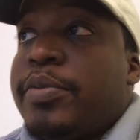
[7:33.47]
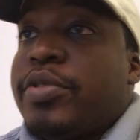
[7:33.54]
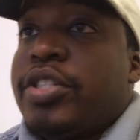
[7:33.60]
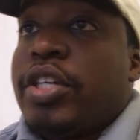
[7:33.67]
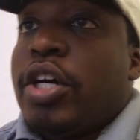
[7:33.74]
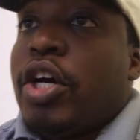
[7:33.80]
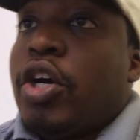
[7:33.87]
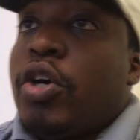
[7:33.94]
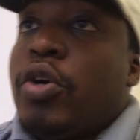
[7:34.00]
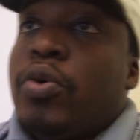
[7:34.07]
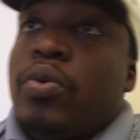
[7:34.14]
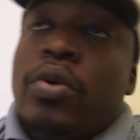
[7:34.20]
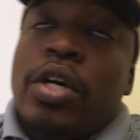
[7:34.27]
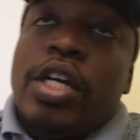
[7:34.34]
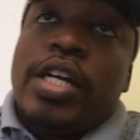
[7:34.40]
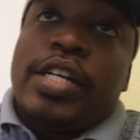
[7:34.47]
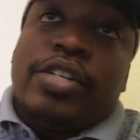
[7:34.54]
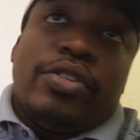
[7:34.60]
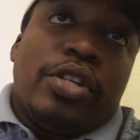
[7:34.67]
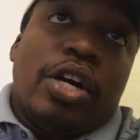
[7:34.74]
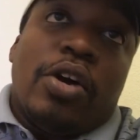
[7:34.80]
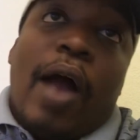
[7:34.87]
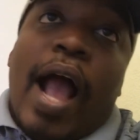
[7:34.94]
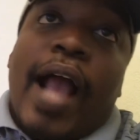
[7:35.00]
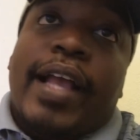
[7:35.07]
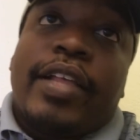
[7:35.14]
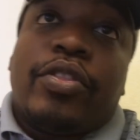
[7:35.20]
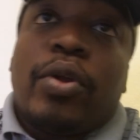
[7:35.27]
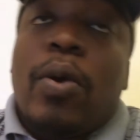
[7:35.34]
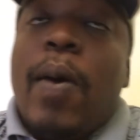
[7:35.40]
So, I
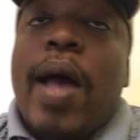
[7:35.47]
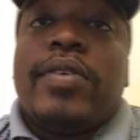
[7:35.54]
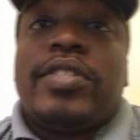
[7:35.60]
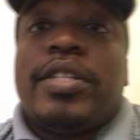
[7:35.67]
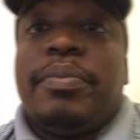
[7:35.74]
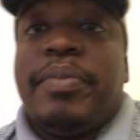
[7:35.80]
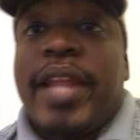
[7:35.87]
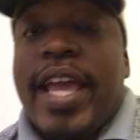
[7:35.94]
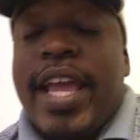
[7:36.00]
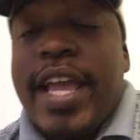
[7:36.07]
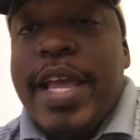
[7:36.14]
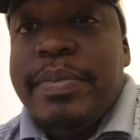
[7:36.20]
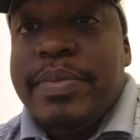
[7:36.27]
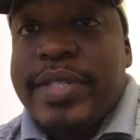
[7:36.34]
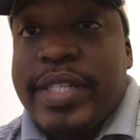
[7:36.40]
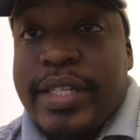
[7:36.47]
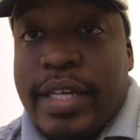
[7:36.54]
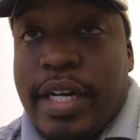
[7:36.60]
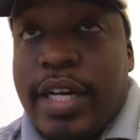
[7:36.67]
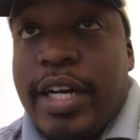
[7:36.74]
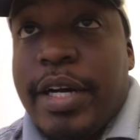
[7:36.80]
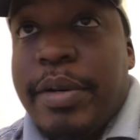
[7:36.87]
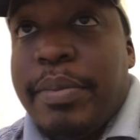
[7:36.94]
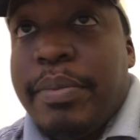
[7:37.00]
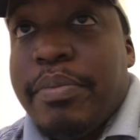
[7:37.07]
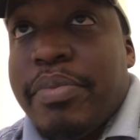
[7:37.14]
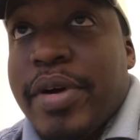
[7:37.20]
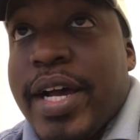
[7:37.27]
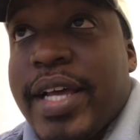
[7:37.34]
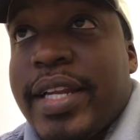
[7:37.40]
can throw out some names,
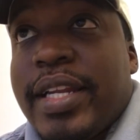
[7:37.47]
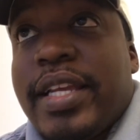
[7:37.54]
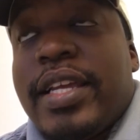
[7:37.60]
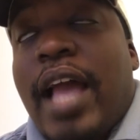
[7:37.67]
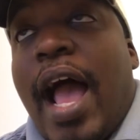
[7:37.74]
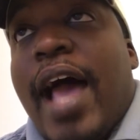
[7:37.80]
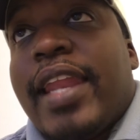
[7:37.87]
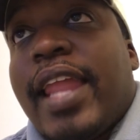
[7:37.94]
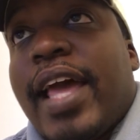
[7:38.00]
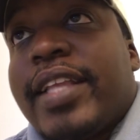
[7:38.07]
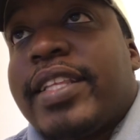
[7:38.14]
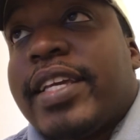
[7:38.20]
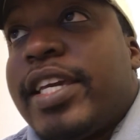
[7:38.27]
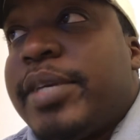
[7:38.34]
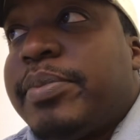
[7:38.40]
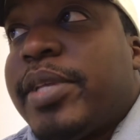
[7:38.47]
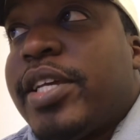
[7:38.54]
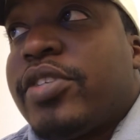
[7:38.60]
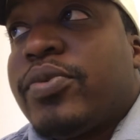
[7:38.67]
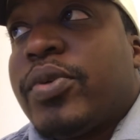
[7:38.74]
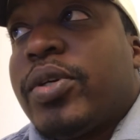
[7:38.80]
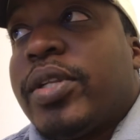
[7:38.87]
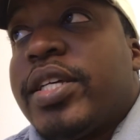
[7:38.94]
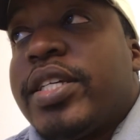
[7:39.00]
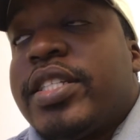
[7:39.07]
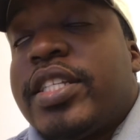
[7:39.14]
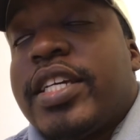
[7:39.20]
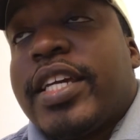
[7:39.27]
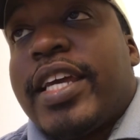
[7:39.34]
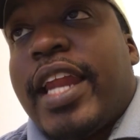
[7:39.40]
but I like to keep things
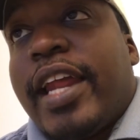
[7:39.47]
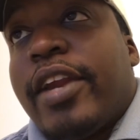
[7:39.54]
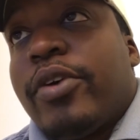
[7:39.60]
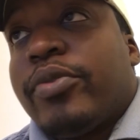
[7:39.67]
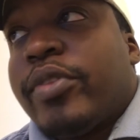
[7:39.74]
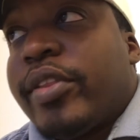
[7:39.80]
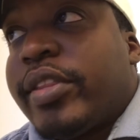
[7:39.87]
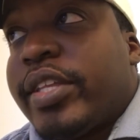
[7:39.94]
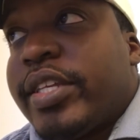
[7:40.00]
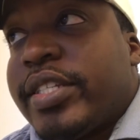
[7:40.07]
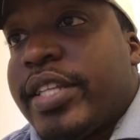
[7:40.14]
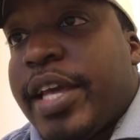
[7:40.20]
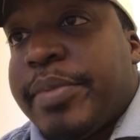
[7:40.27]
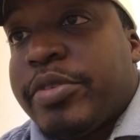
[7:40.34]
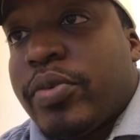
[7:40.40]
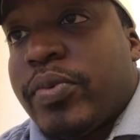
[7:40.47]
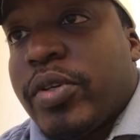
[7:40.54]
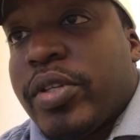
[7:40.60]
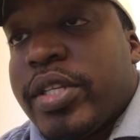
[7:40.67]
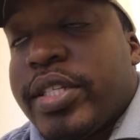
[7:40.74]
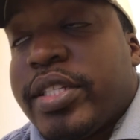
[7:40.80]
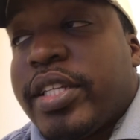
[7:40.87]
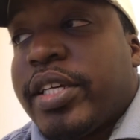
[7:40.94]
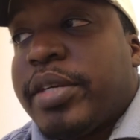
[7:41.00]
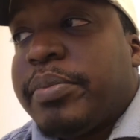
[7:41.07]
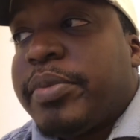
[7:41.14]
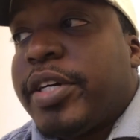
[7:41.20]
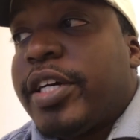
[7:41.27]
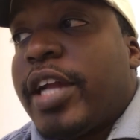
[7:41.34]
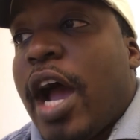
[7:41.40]
realistic, and I don't think these names are realistic,
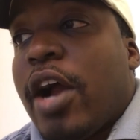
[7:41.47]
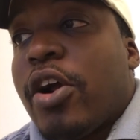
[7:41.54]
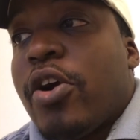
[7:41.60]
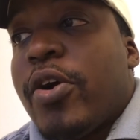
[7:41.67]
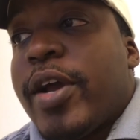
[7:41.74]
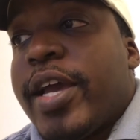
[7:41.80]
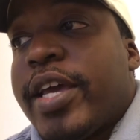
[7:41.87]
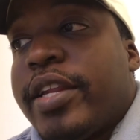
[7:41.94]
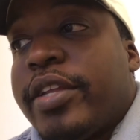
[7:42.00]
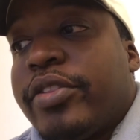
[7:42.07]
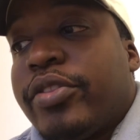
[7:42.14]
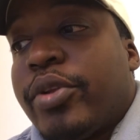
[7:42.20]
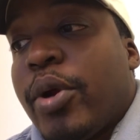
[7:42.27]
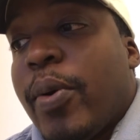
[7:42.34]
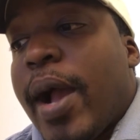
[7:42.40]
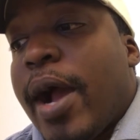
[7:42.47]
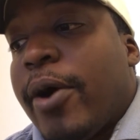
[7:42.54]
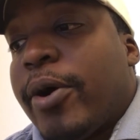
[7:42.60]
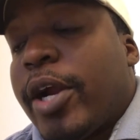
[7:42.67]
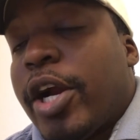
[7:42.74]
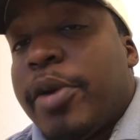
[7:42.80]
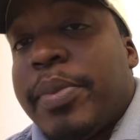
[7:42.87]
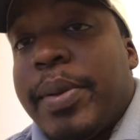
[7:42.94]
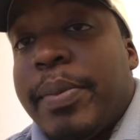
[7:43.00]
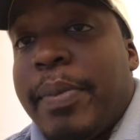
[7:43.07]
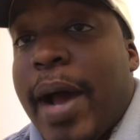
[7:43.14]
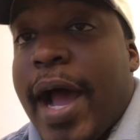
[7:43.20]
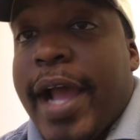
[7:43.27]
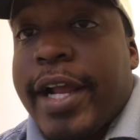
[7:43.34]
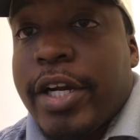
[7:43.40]
but I'll go ahead and throw out Urban
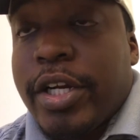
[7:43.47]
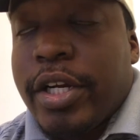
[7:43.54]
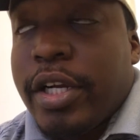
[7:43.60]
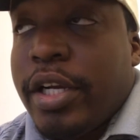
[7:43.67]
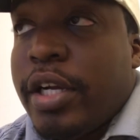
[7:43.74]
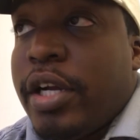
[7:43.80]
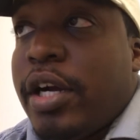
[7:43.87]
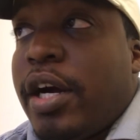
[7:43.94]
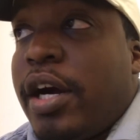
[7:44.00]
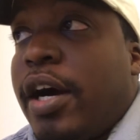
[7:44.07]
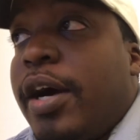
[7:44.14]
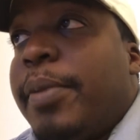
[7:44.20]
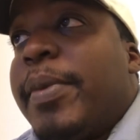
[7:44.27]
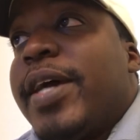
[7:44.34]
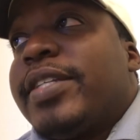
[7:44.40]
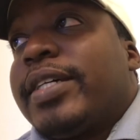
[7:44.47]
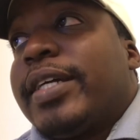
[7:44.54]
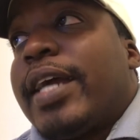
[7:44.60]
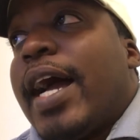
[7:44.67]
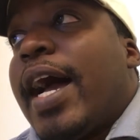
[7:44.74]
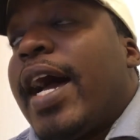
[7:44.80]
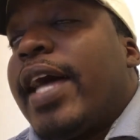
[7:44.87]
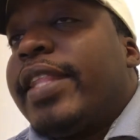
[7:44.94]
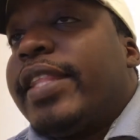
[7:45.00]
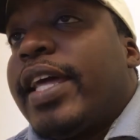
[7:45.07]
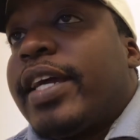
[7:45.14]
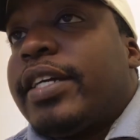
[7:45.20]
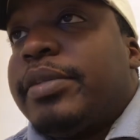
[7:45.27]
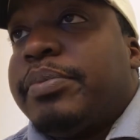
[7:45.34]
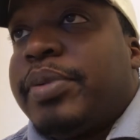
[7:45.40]
Meyer as a guy
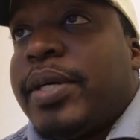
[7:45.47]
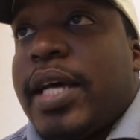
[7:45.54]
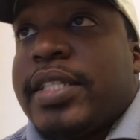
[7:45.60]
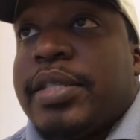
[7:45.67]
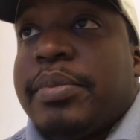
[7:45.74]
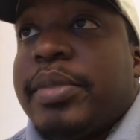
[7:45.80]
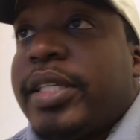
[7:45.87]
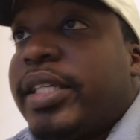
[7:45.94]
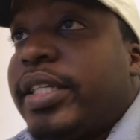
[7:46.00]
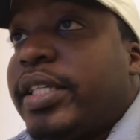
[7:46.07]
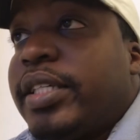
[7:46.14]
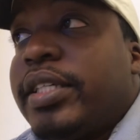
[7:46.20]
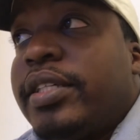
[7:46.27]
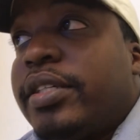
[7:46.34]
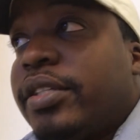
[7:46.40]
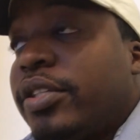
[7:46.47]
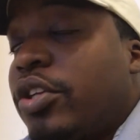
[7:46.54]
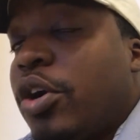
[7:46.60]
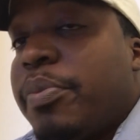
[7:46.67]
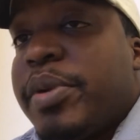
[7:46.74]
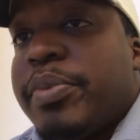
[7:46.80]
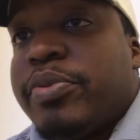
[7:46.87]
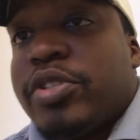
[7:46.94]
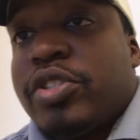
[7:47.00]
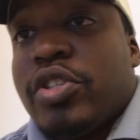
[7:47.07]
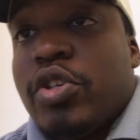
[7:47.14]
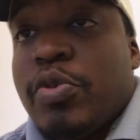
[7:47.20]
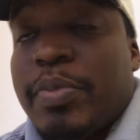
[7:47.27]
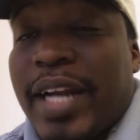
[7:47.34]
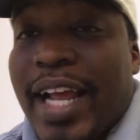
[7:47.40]
that could possibly, be
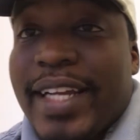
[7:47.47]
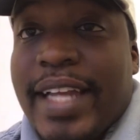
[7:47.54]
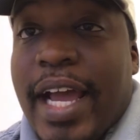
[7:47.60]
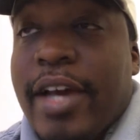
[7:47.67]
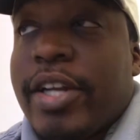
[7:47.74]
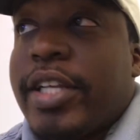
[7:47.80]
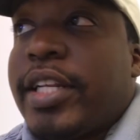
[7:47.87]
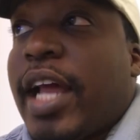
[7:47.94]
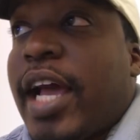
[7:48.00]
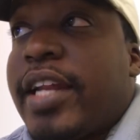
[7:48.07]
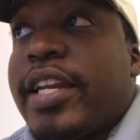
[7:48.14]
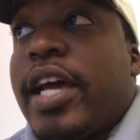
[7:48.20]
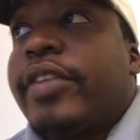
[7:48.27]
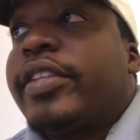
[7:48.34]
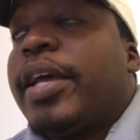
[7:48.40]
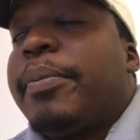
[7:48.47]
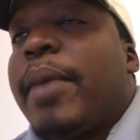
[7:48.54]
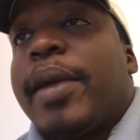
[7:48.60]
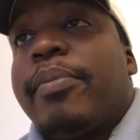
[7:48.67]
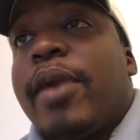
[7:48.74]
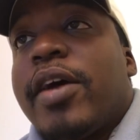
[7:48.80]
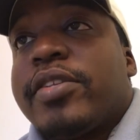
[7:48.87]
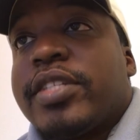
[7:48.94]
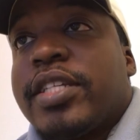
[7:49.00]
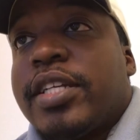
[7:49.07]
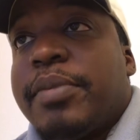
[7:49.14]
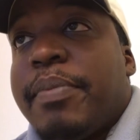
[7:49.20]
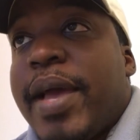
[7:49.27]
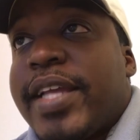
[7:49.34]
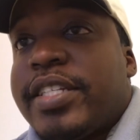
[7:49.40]
pursued, but I doubt it. I doubt that Mike Brown's going
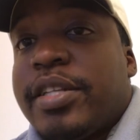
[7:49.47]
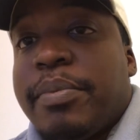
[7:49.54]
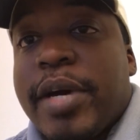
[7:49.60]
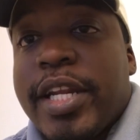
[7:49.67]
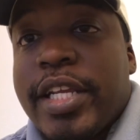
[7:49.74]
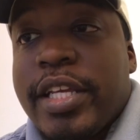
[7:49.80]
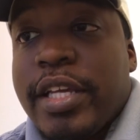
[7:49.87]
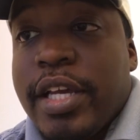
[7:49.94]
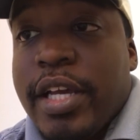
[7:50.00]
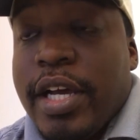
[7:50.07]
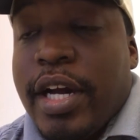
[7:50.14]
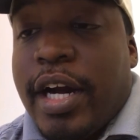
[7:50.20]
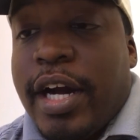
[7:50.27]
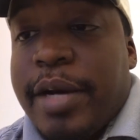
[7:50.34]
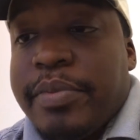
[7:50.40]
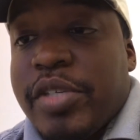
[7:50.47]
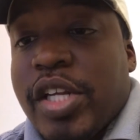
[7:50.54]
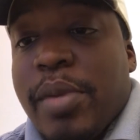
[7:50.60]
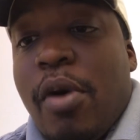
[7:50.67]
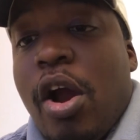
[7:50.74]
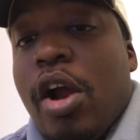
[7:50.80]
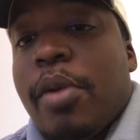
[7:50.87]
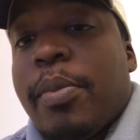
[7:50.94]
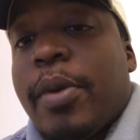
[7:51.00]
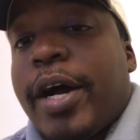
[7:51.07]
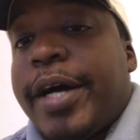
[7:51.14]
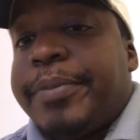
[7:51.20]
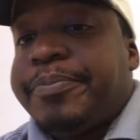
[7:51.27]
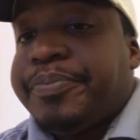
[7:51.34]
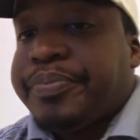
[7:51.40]
to match the money. Jim
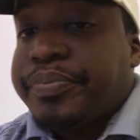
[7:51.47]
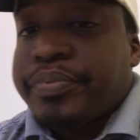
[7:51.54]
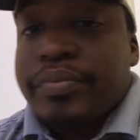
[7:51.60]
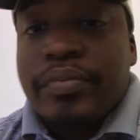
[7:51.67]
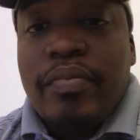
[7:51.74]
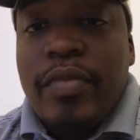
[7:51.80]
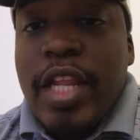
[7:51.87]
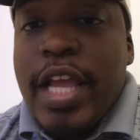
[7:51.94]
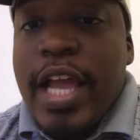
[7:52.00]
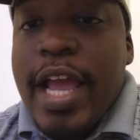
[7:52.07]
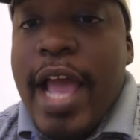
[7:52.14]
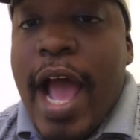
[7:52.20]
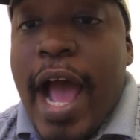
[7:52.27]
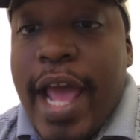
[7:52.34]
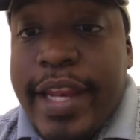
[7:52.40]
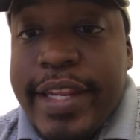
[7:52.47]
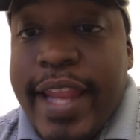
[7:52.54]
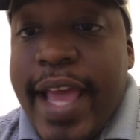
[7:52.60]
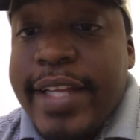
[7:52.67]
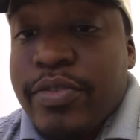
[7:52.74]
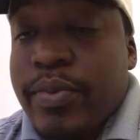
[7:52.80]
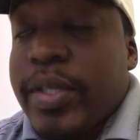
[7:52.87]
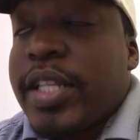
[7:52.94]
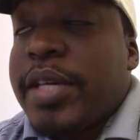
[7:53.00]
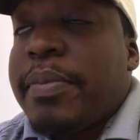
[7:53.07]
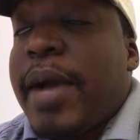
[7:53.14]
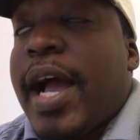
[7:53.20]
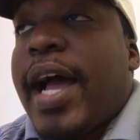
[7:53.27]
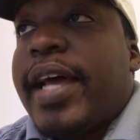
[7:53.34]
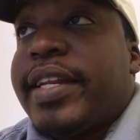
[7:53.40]
Harbaugh, that's really
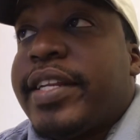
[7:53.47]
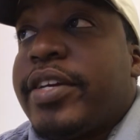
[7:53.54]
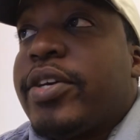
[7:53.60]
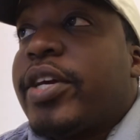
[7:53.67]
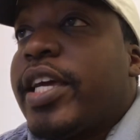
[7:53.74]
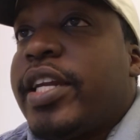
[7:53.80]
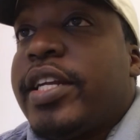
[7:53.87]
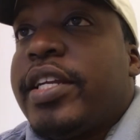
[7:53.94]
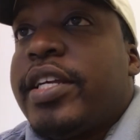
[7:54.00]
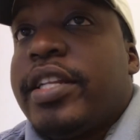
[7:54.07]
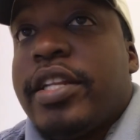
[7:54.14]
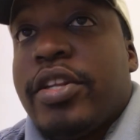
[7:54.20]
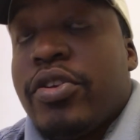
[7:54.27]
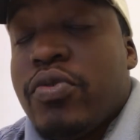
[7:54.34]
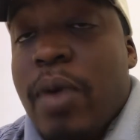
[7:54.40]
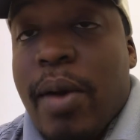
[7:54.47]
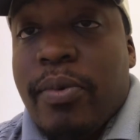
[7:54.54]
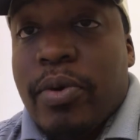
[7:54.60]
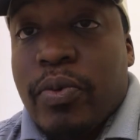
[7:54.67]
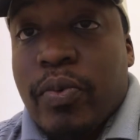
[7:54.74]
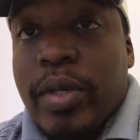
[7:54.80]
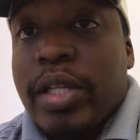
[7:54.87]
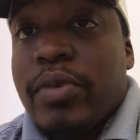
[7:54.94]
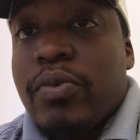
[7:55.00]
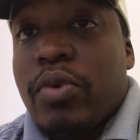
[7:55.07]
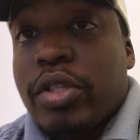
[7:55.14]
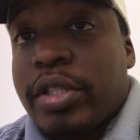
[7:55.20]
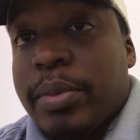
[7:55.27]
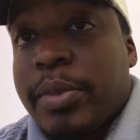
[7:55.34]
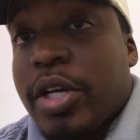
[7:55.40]
my ideal candidate and who I would really
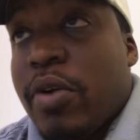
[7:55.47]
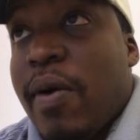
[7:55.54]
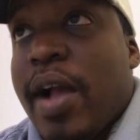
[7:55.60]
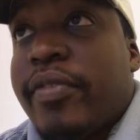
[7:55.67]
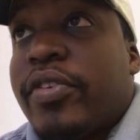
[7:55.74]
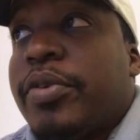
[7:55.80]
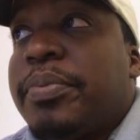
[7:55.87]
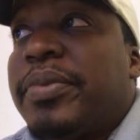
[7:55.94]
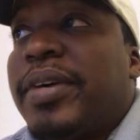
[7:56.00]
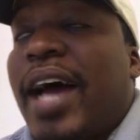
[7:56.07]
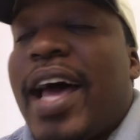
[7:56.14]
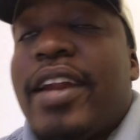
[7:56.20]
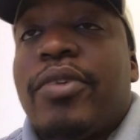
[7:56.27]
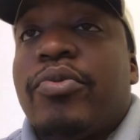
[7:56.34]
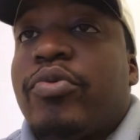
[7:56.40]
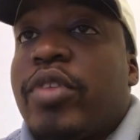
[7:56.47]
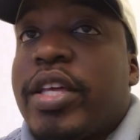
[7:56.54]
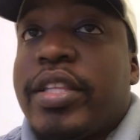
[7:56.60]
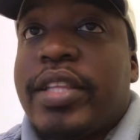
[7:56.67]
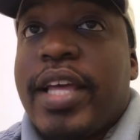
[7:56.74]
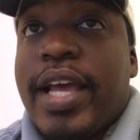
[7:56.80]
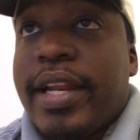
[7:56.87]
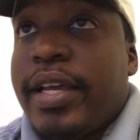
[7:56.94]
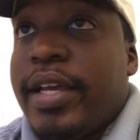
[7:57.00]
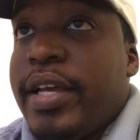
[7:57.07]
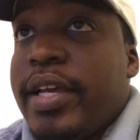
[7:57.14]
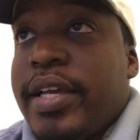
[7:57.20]
want them to go after, but I don't think that